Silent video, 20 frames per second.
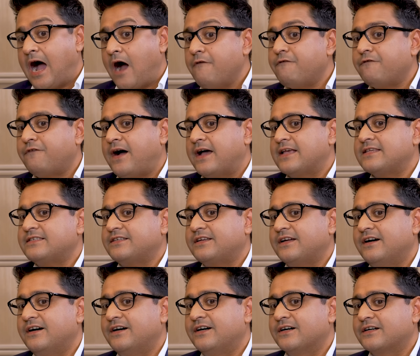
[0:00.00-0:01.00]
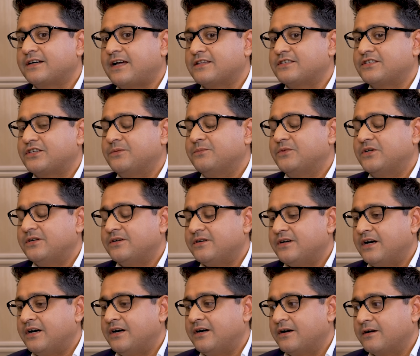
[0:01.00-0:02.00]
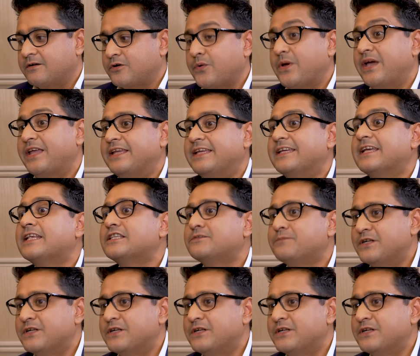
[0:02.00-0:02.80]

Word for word: how fast a customer uh, query has